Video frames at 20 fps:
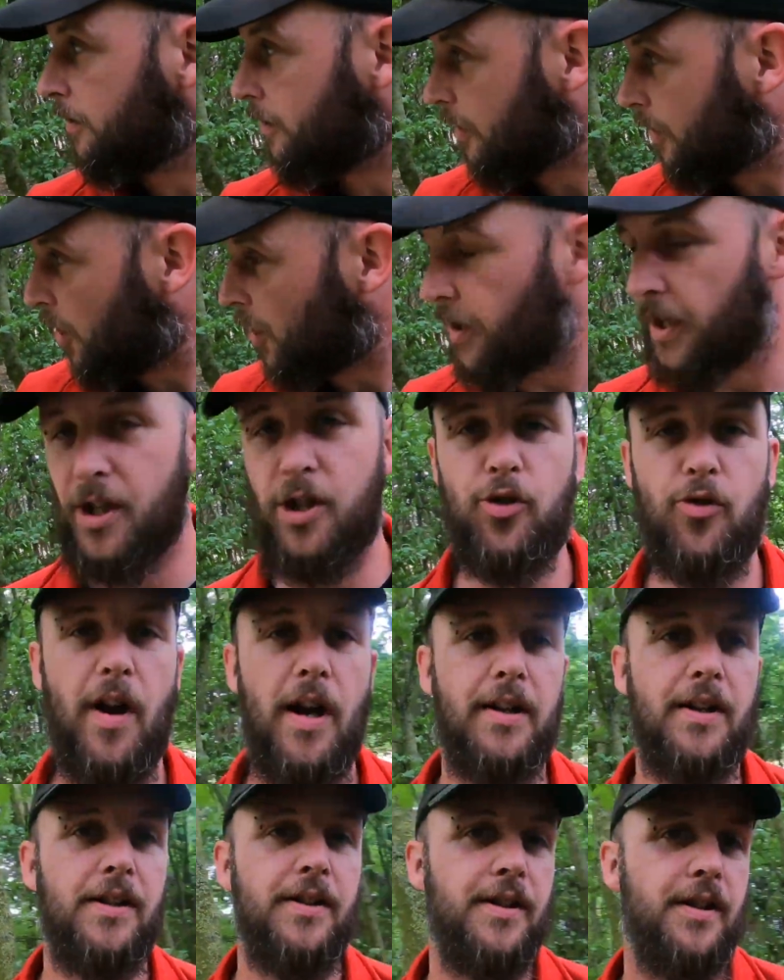God, these
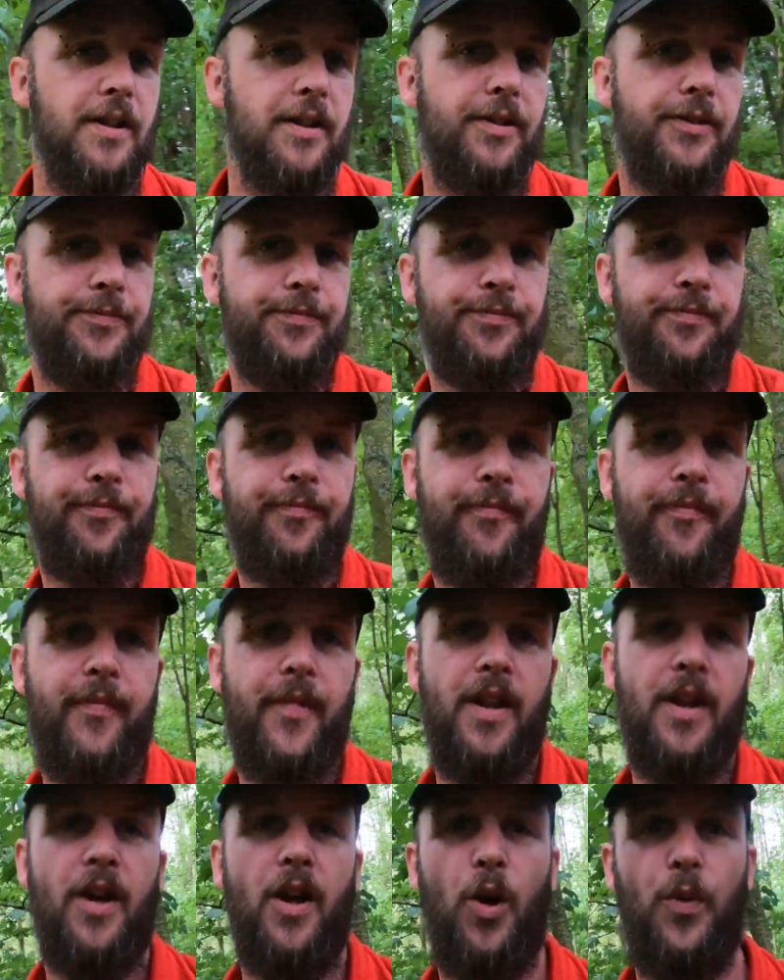tractors.
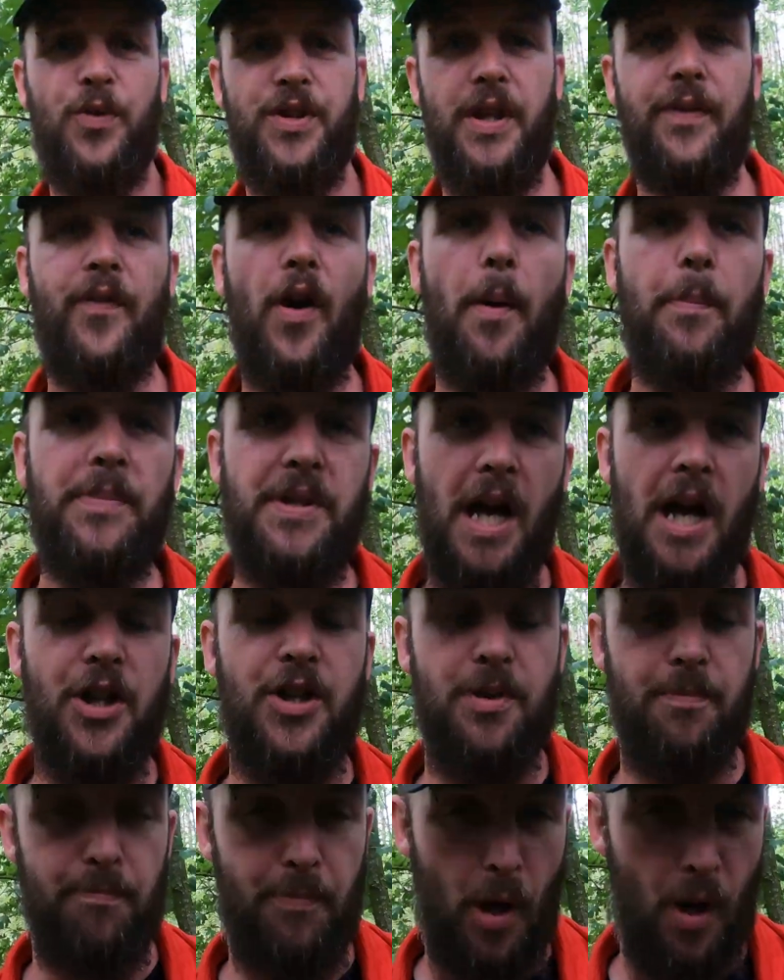Obviously if I'm
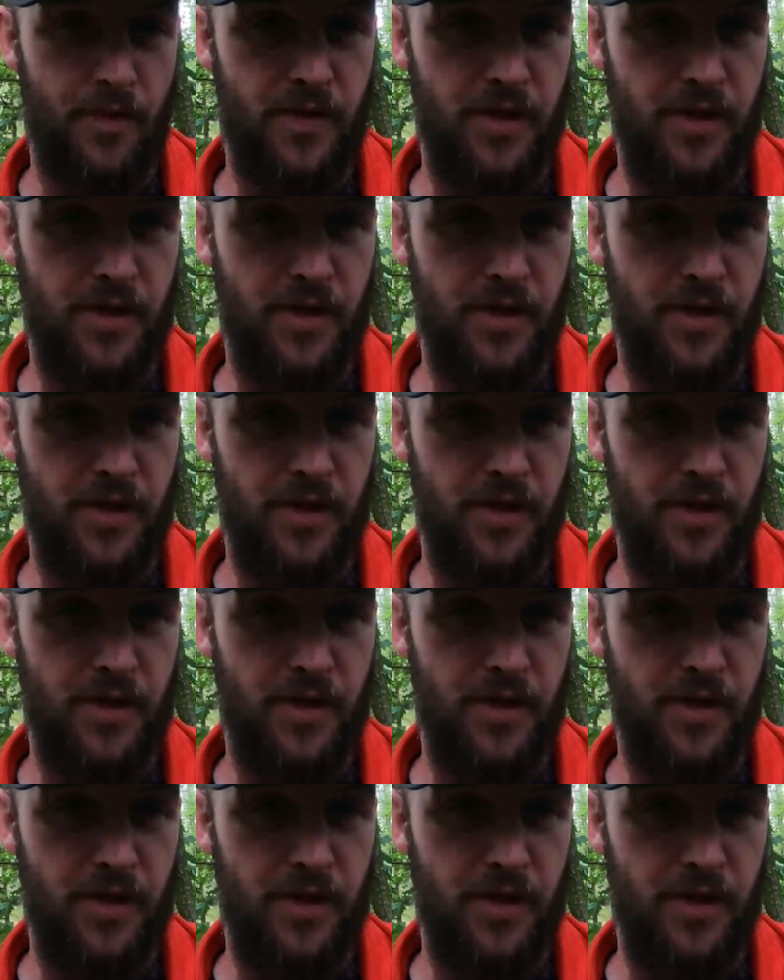touching both